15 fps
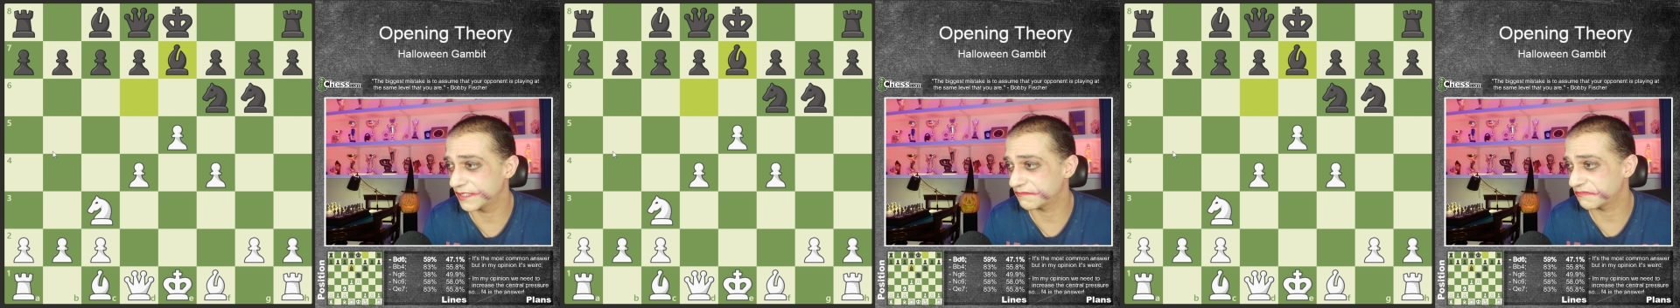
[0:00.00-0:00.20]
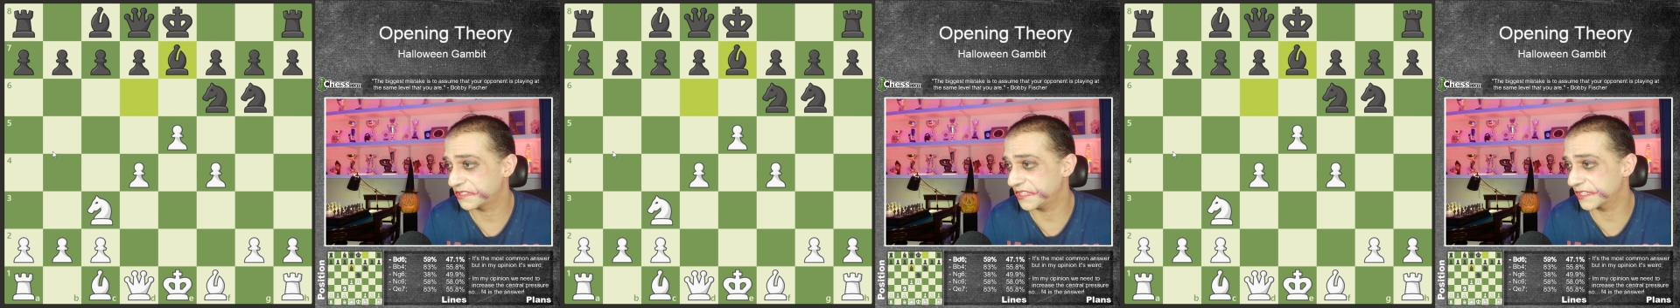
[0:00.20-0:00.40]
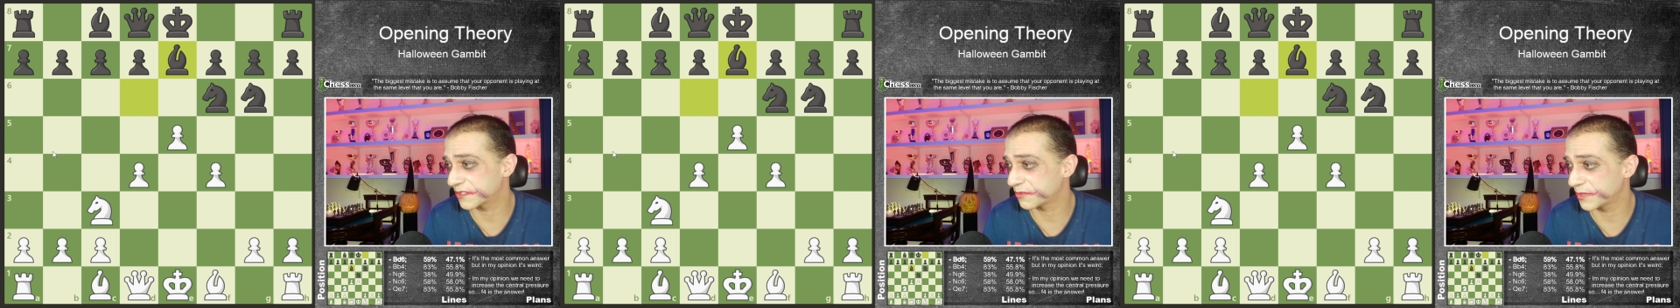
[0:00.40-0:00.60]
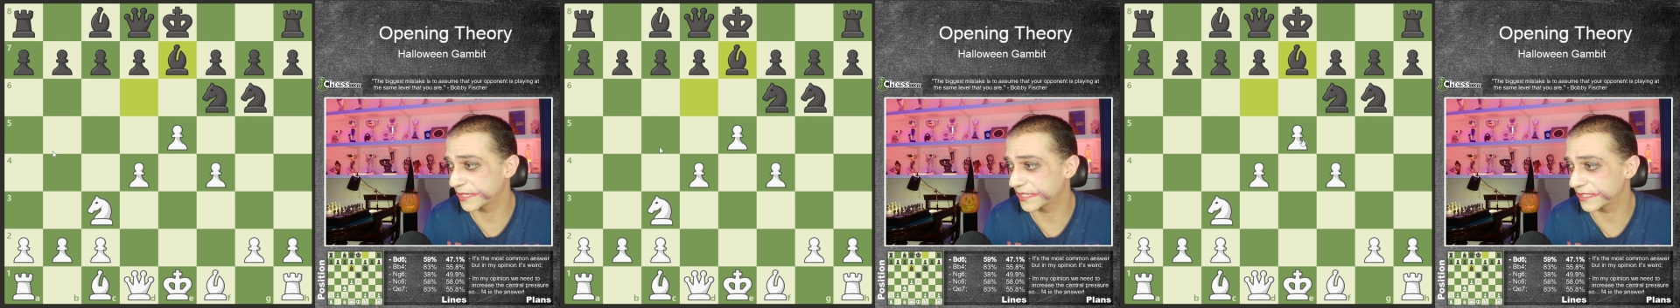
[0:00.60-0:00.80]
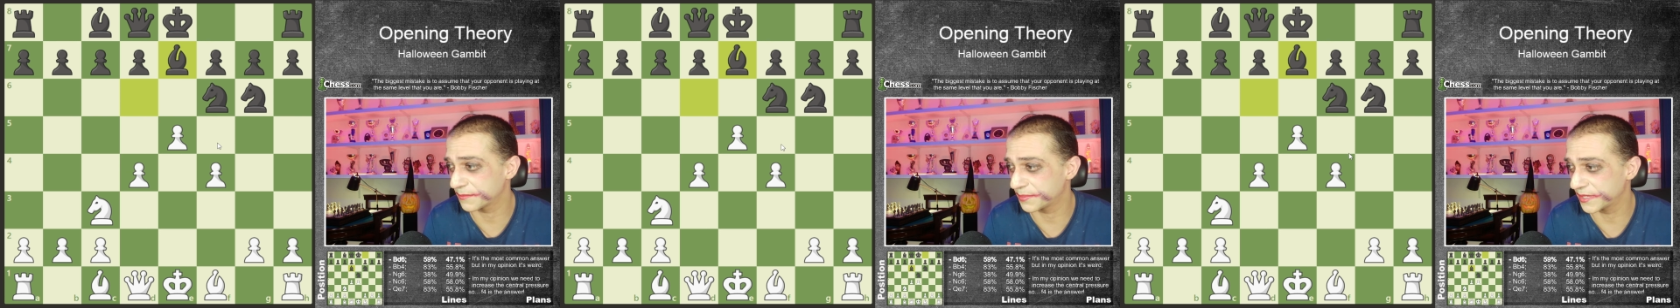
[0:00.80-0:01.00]
Here we
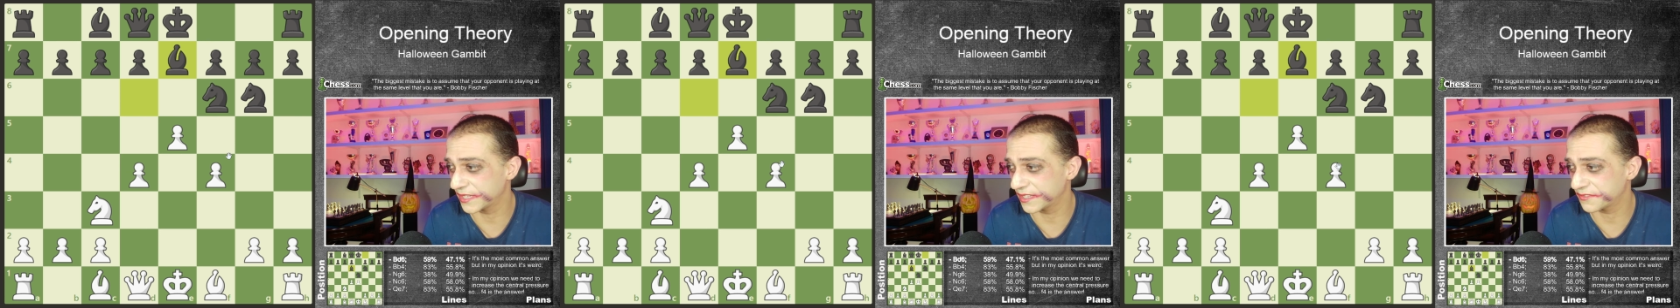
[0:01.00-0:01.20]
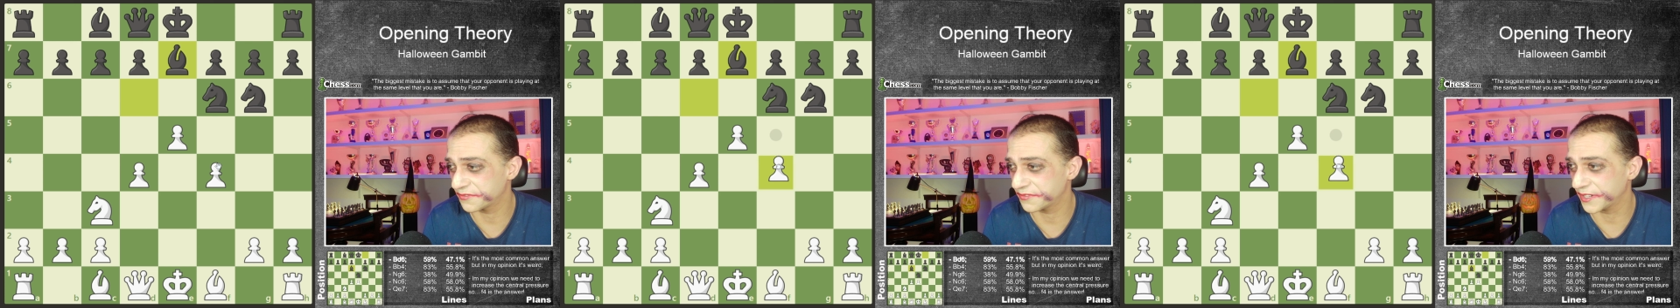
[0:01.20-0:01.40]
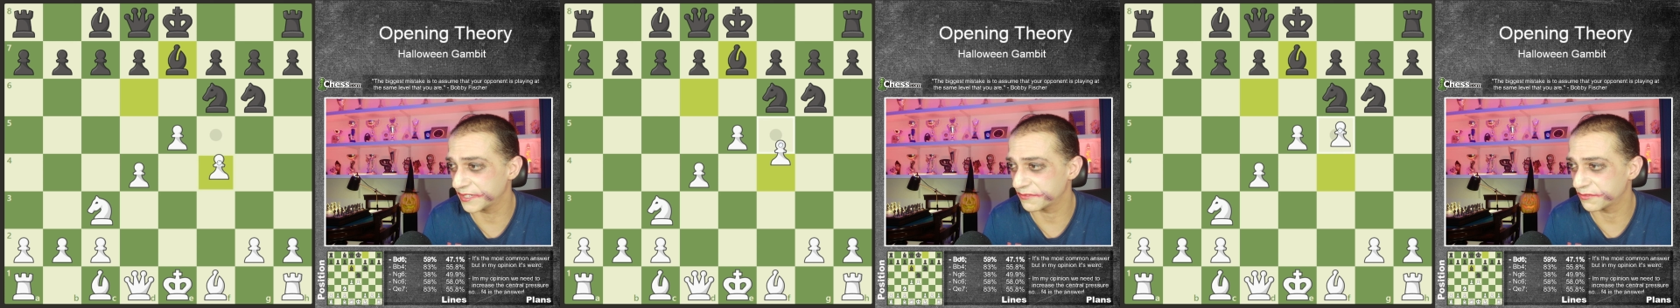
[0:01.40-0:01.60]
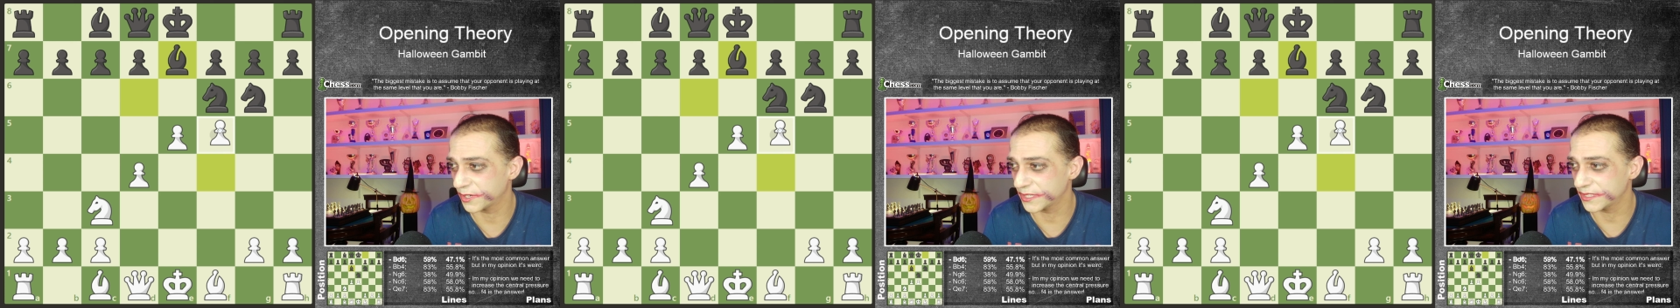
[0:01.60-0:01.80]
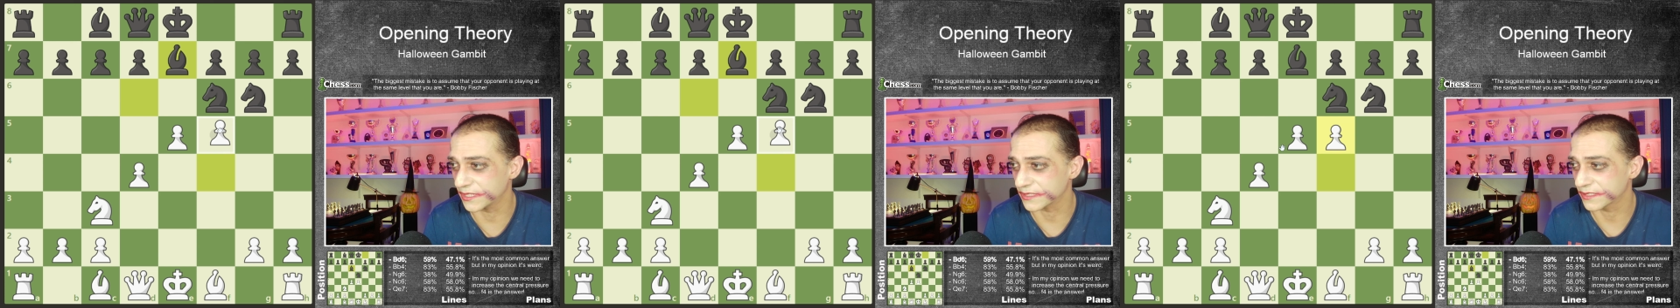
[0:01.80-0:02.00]
can play f5, why
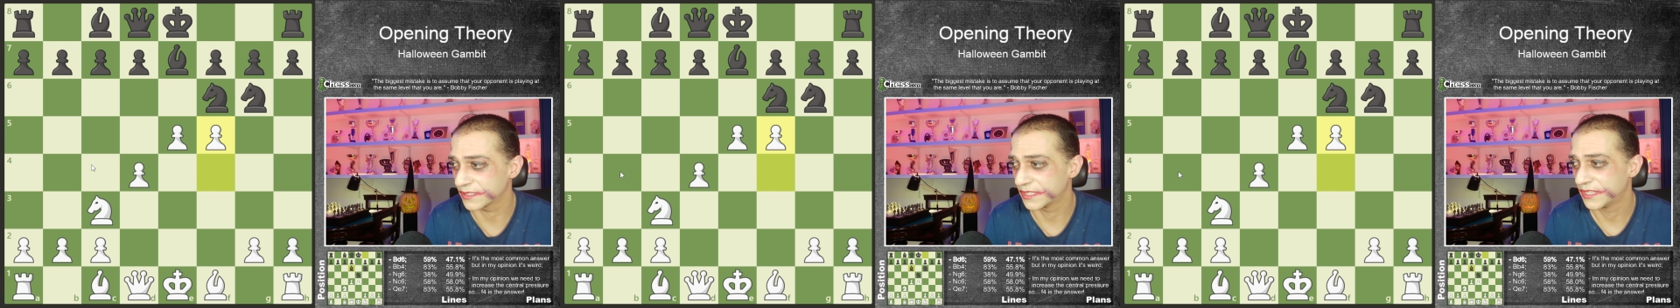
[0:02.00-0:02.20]
not?